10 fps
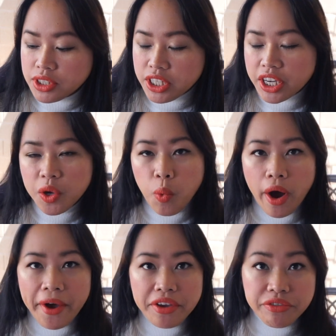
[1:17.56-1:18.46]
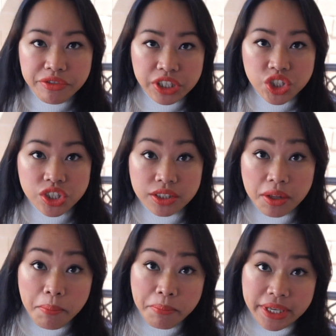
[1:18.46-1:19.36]
DIY facial
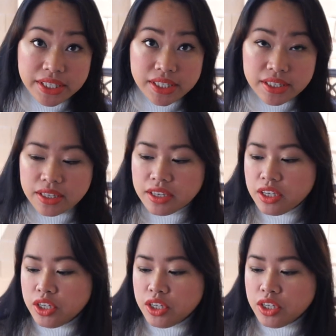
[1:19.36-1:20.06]
mist